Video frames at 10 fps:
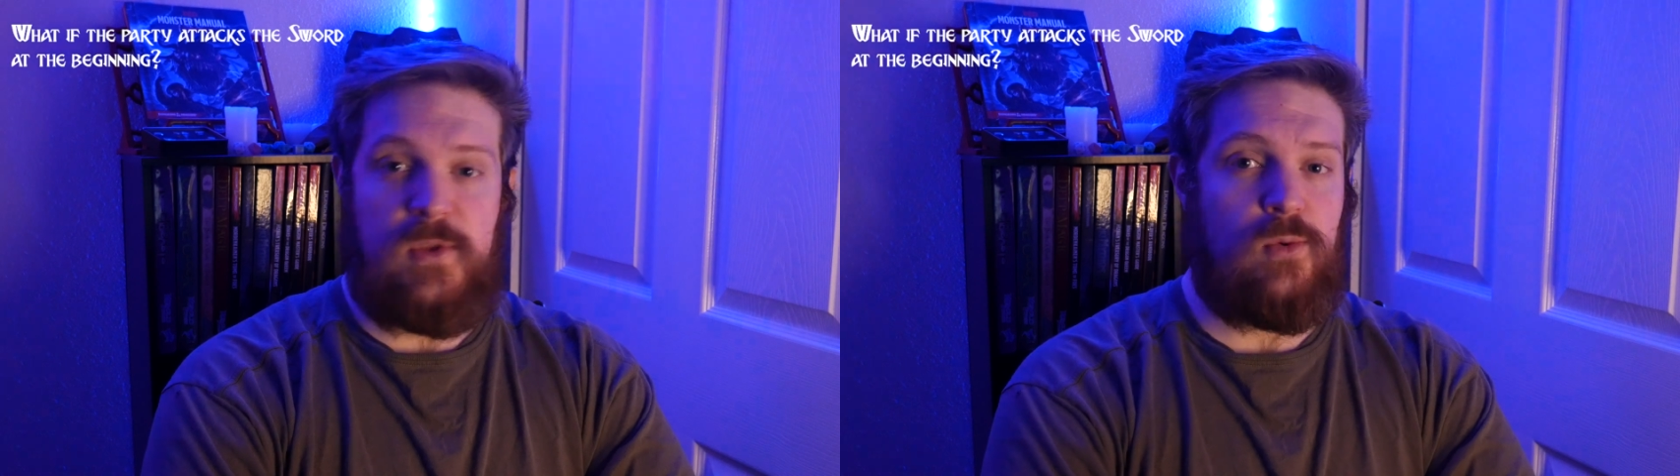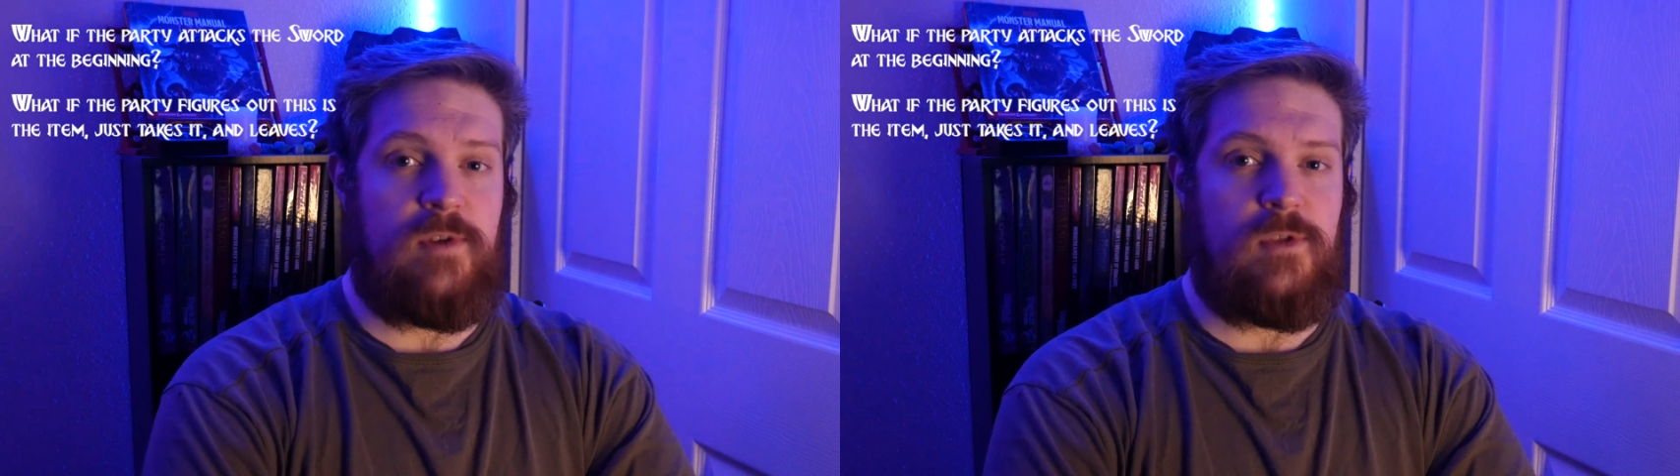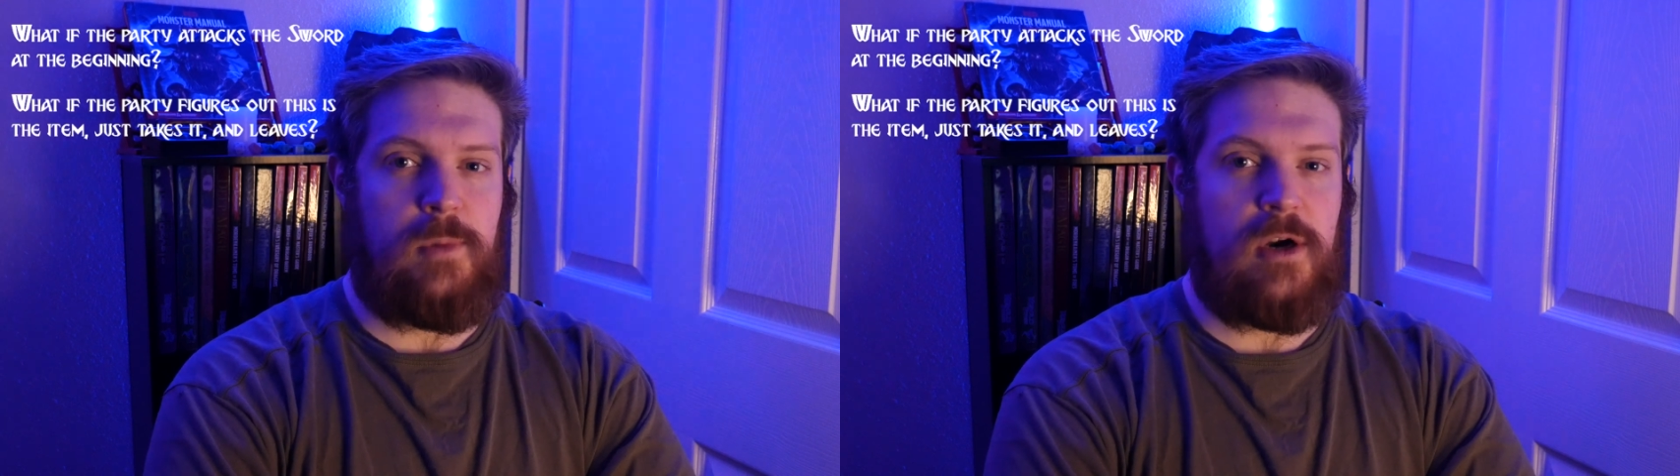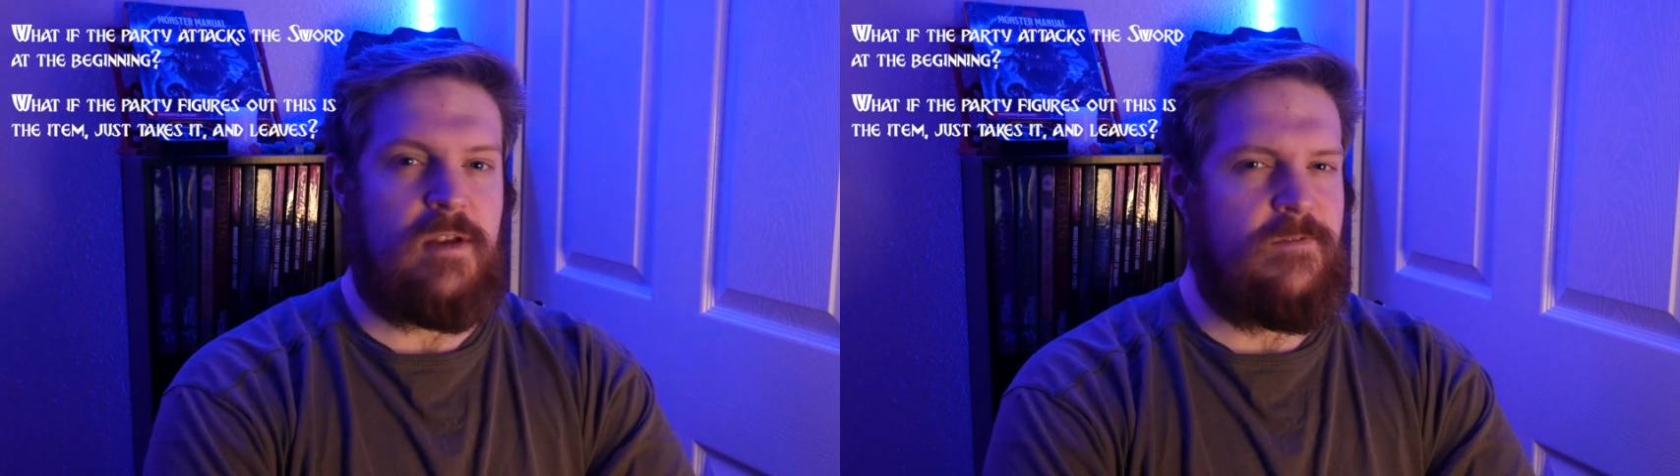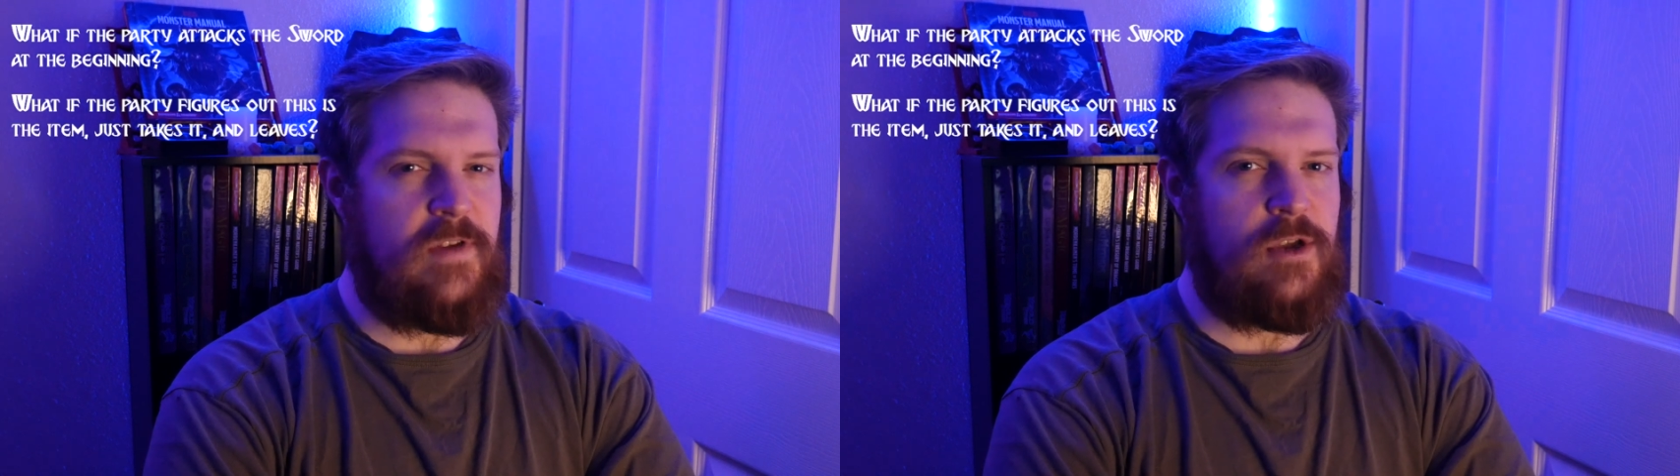What if the party
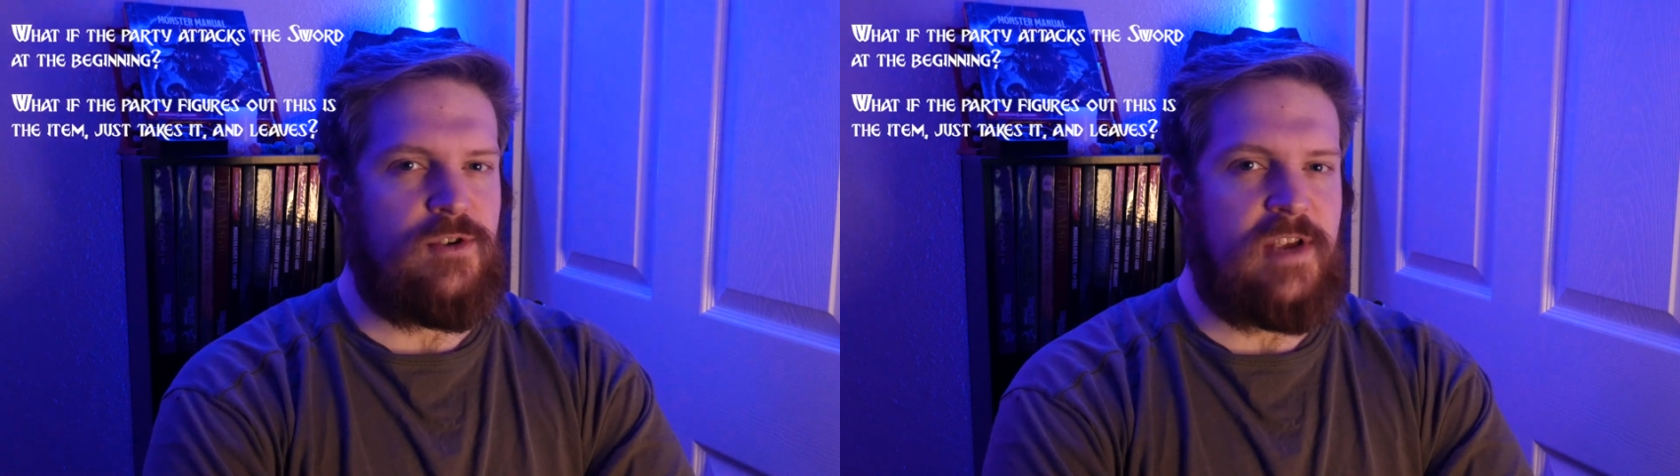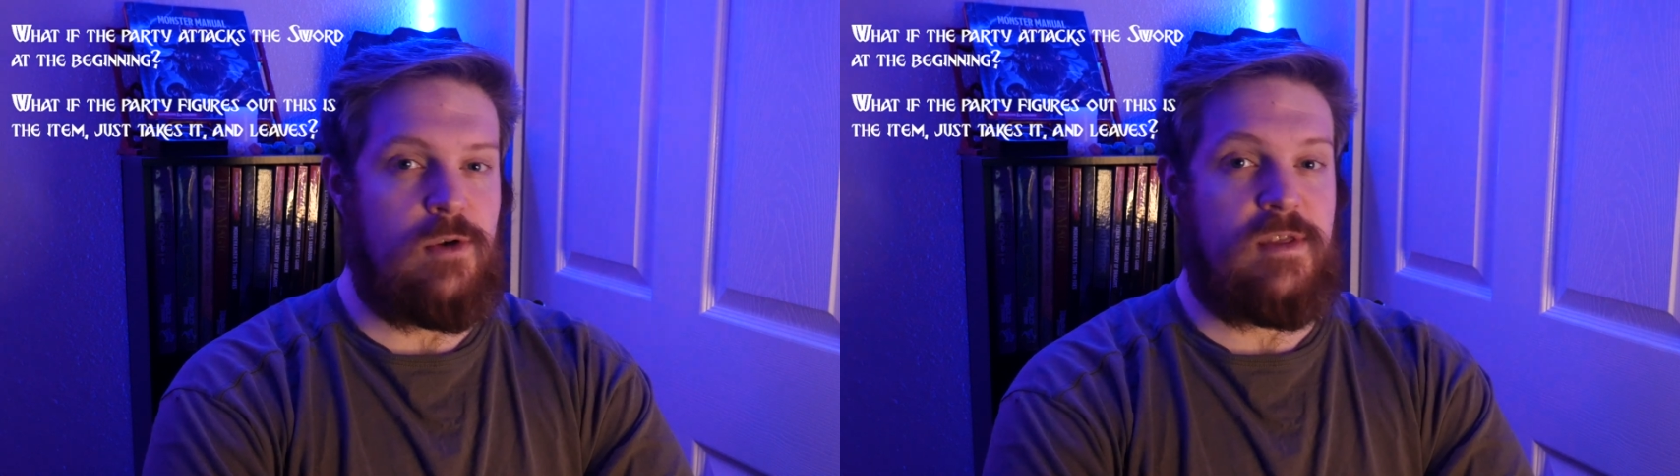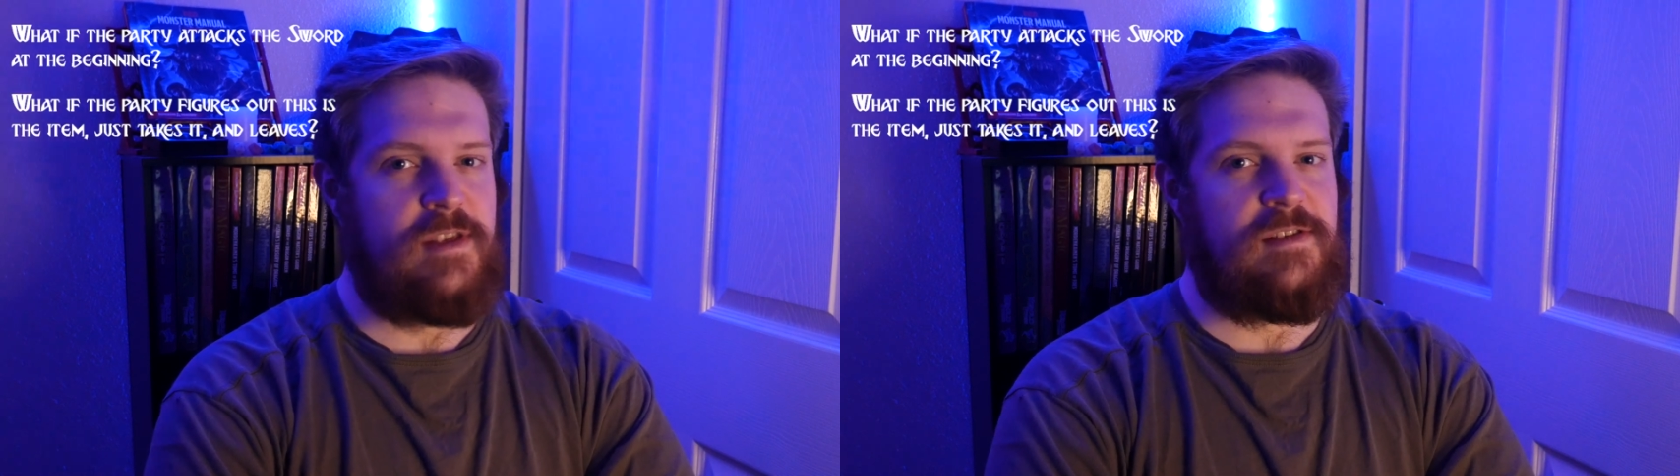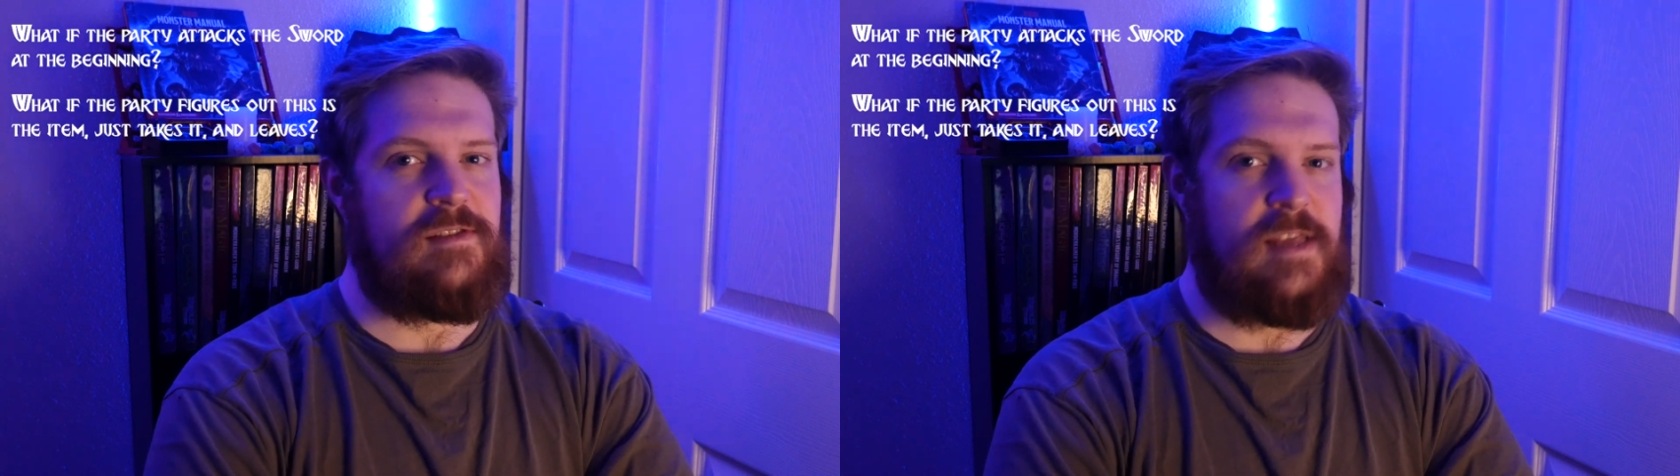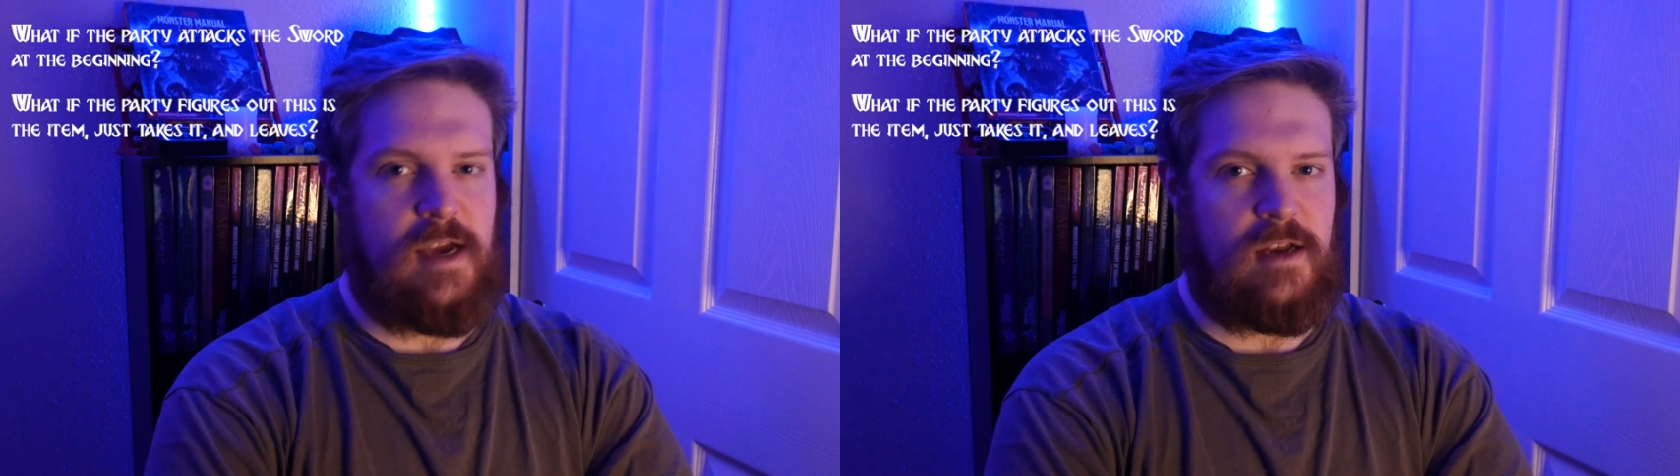figures out this
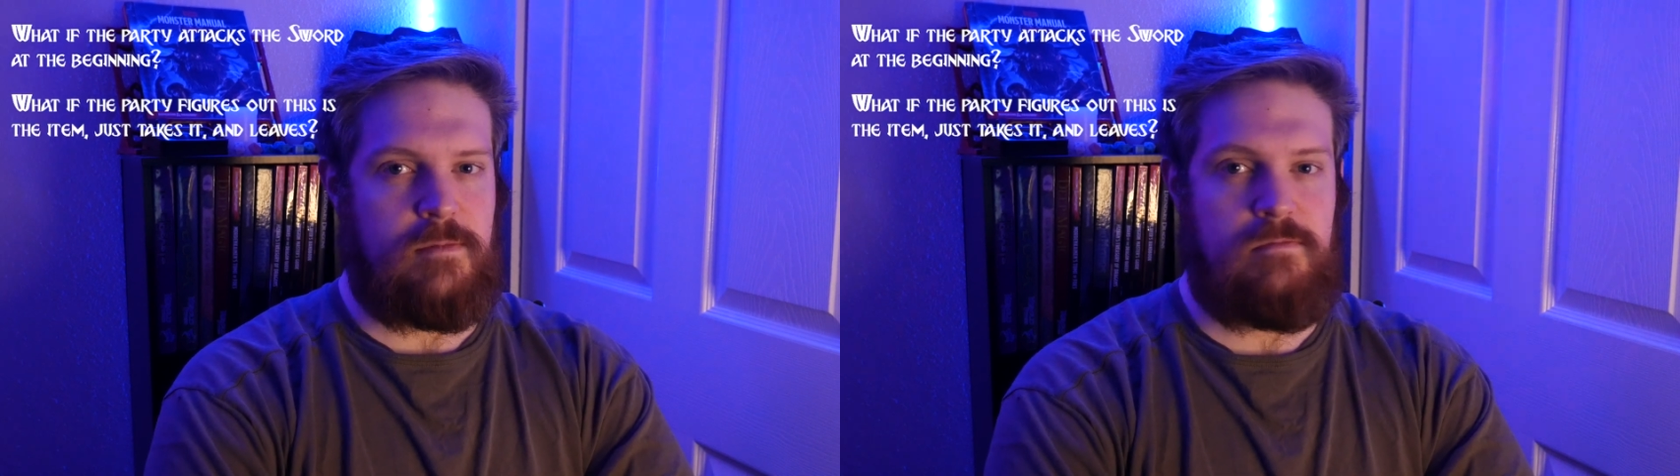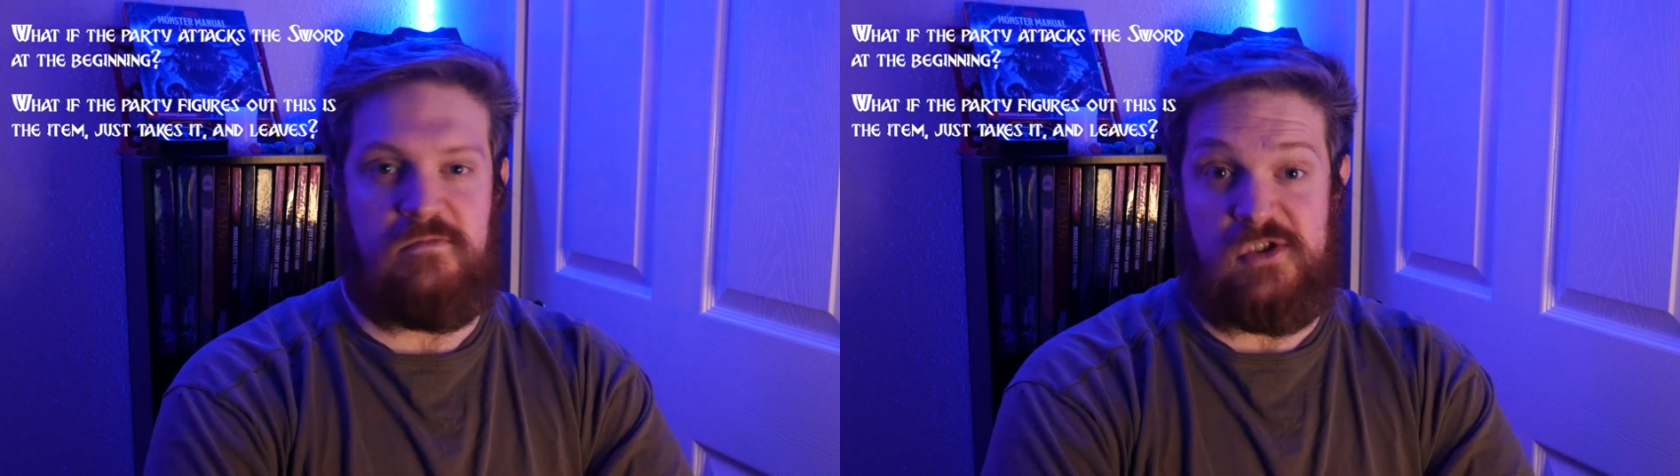is the item,